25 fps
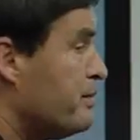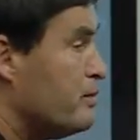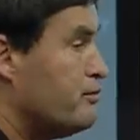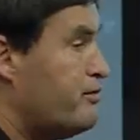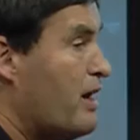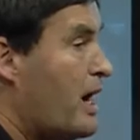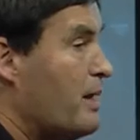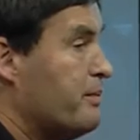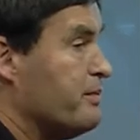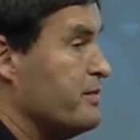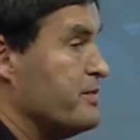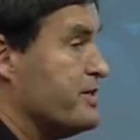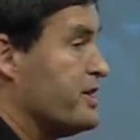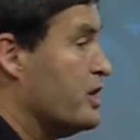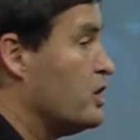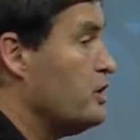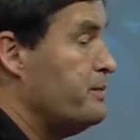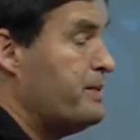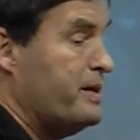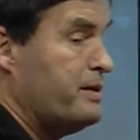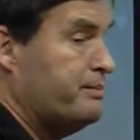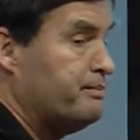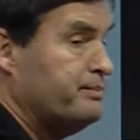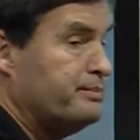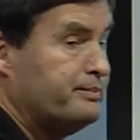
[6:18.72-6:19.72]
of problems, it could
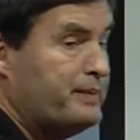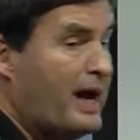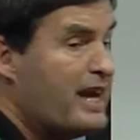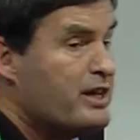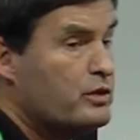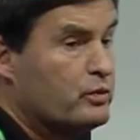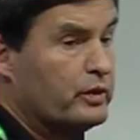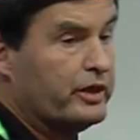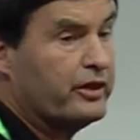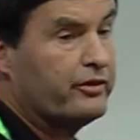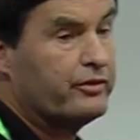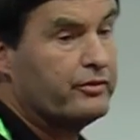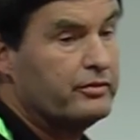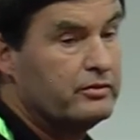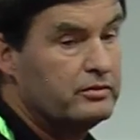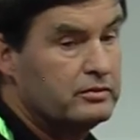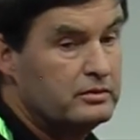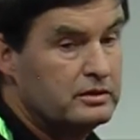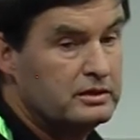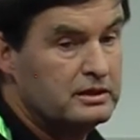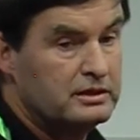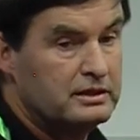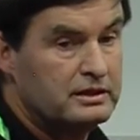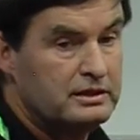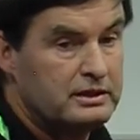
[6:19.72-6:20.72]
be bandwidth.
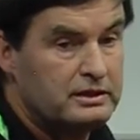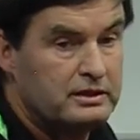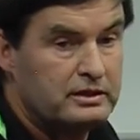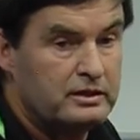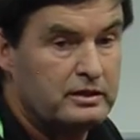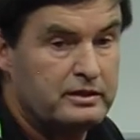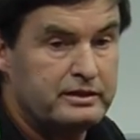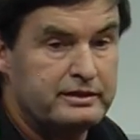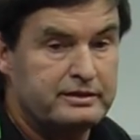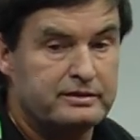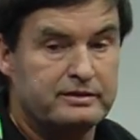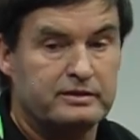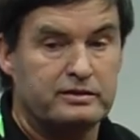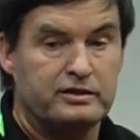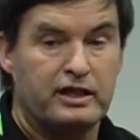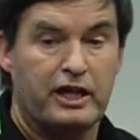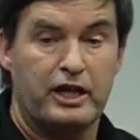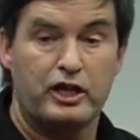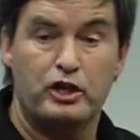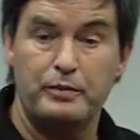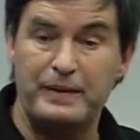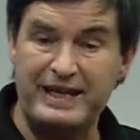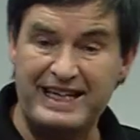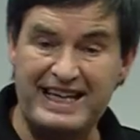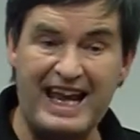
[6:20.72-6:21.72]

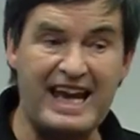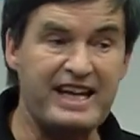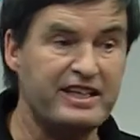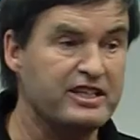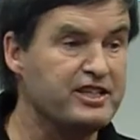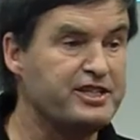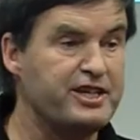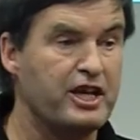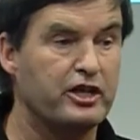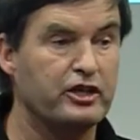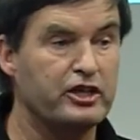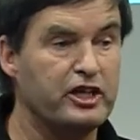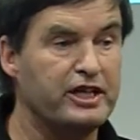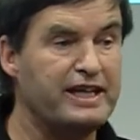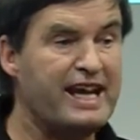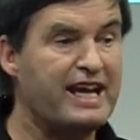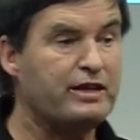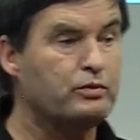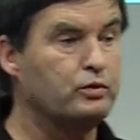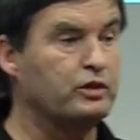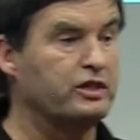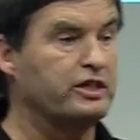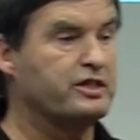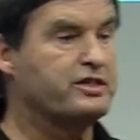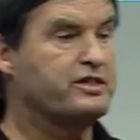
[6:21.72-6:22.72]
It could be latency on your
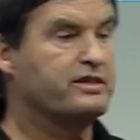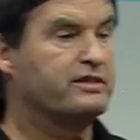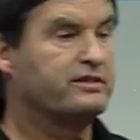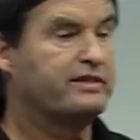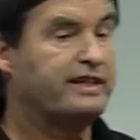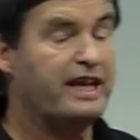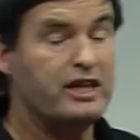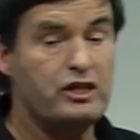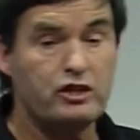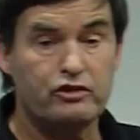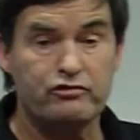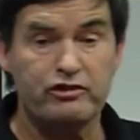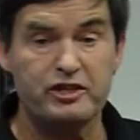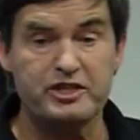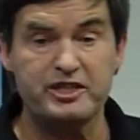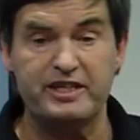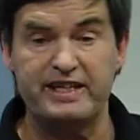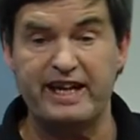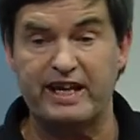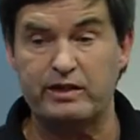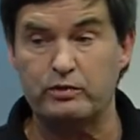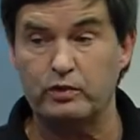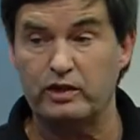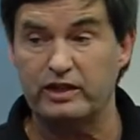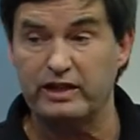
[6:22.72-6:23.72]
networks. Can you trust the
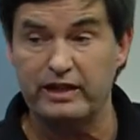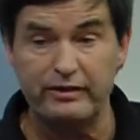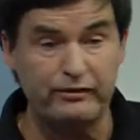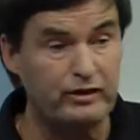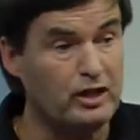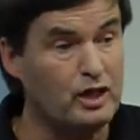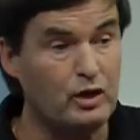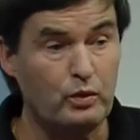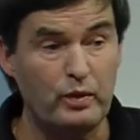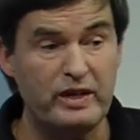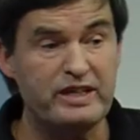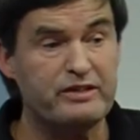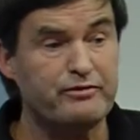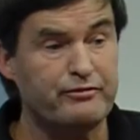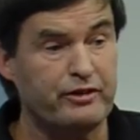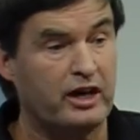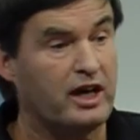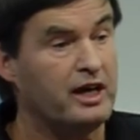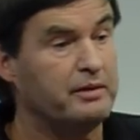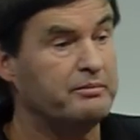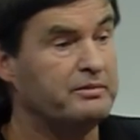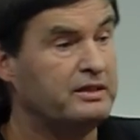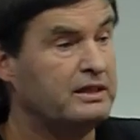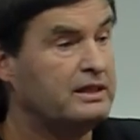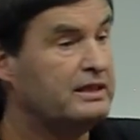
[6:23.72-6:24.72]
network? If you're a wind
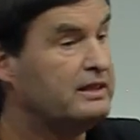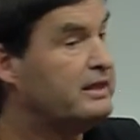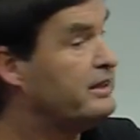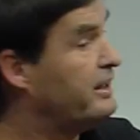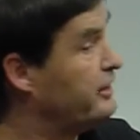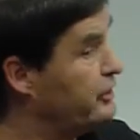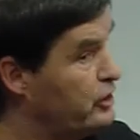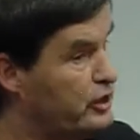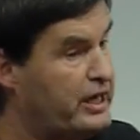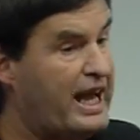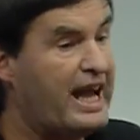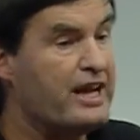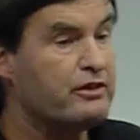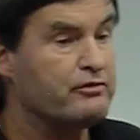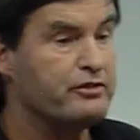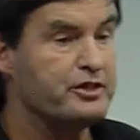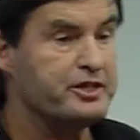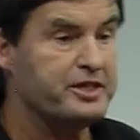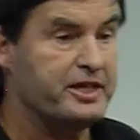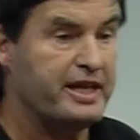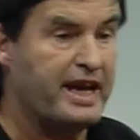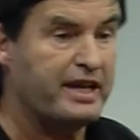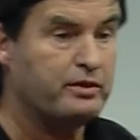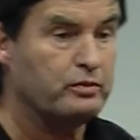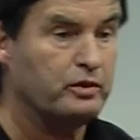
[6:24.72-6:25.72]
farm, you can't trust
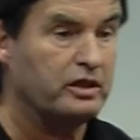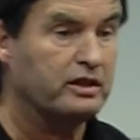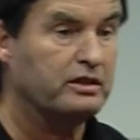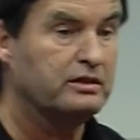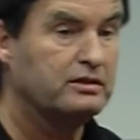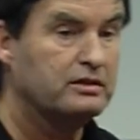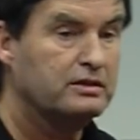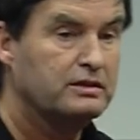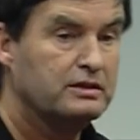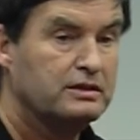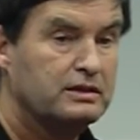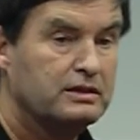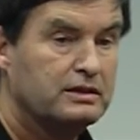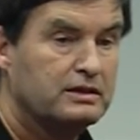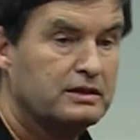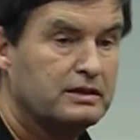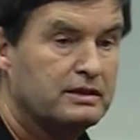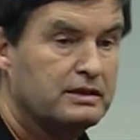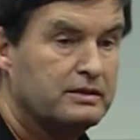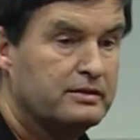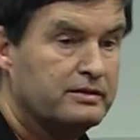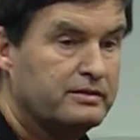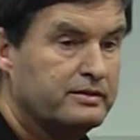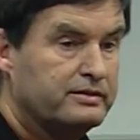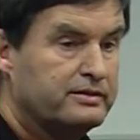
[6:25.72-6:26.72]
the network.
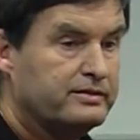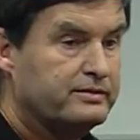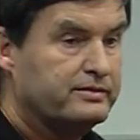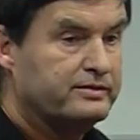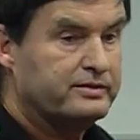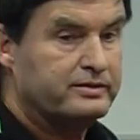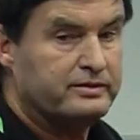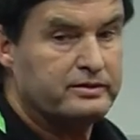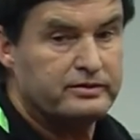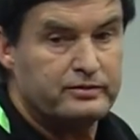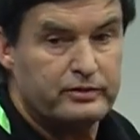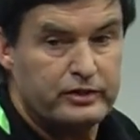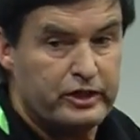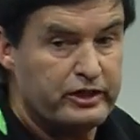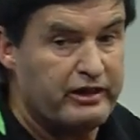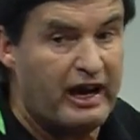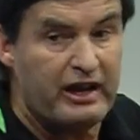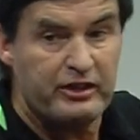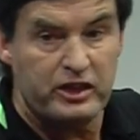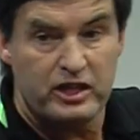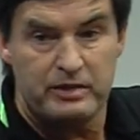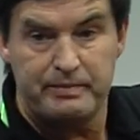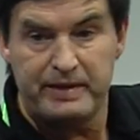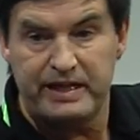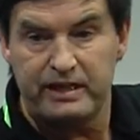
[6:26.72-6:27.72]
You're
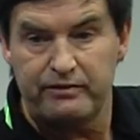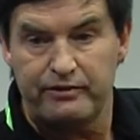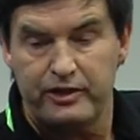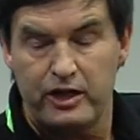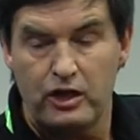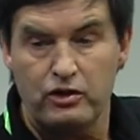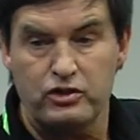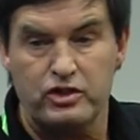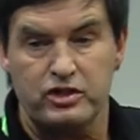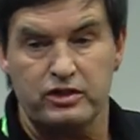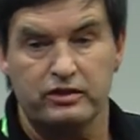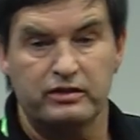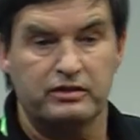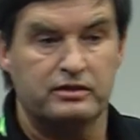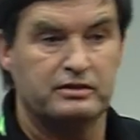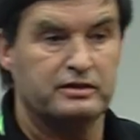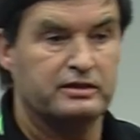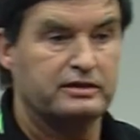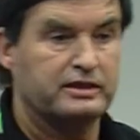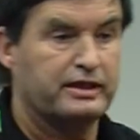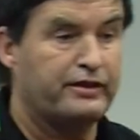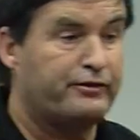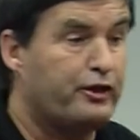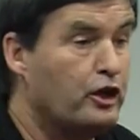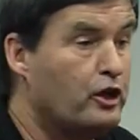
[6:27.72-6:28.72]
out in the middle of an ocean.
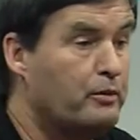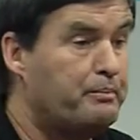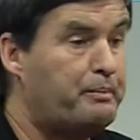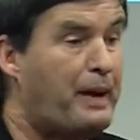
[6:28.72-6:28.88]
If you're a